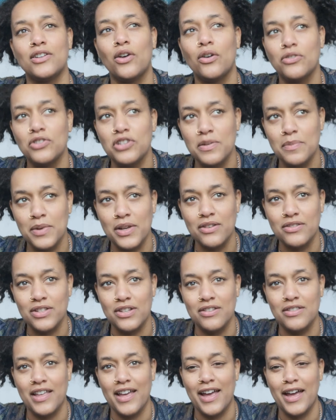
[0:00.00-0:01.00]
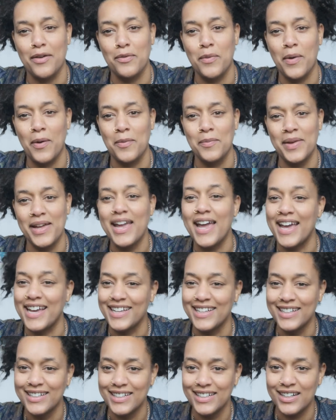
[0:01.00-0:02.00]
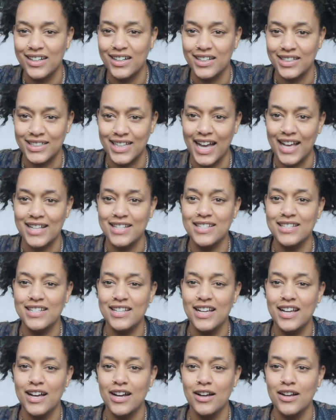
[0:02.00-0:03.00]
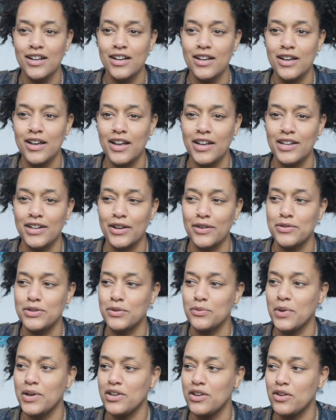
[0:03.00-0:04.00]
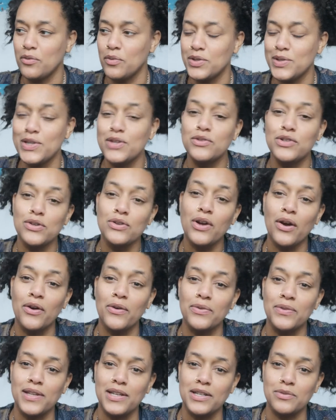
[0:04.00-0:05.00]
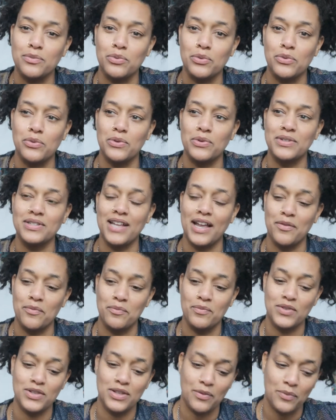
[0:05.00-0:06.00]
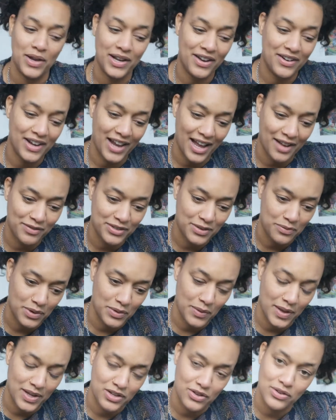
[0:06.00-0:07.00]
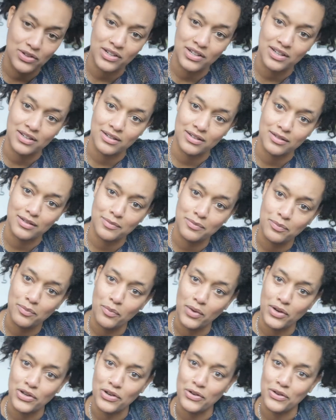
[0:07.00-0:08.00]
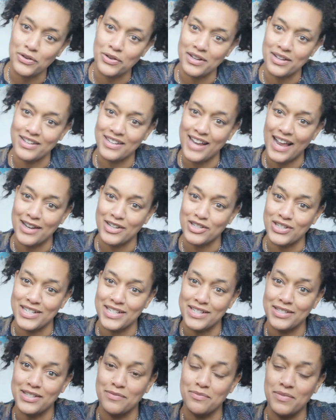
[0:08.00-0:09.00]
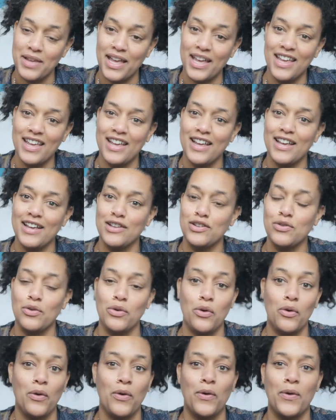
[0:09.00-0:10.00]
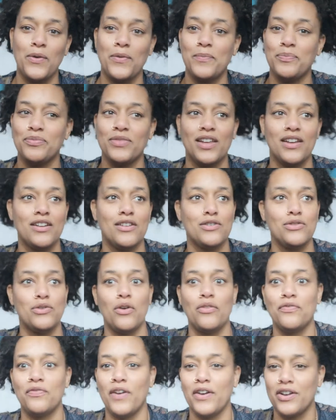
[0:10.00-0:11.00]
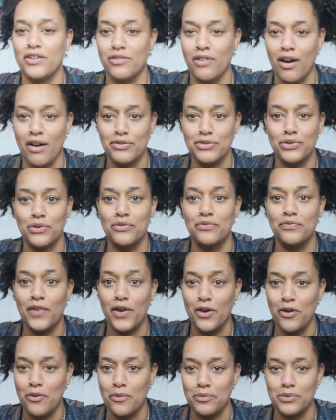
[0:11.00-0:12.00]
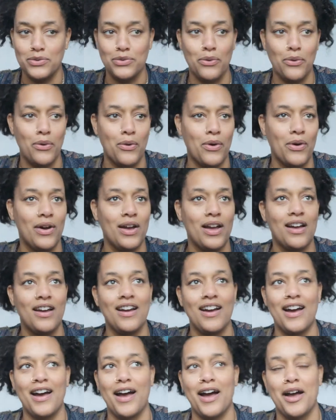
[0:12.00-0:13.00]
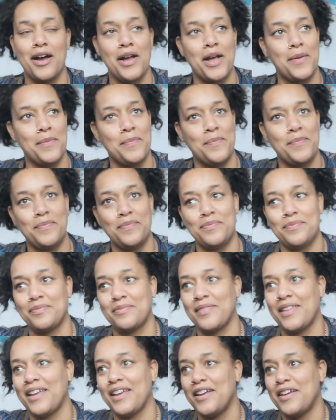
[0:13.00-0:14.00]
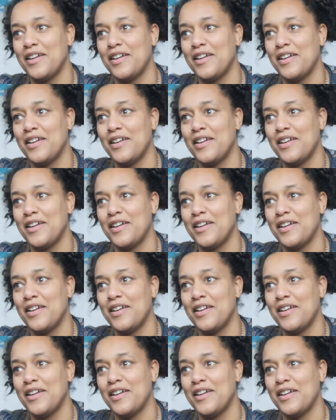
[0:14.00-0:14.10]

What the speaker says: contribute to their well-being, I guess. You know, so when you do go on these walks, and we're going to have somewhere where you can actually submit your photographs, your films, your writing,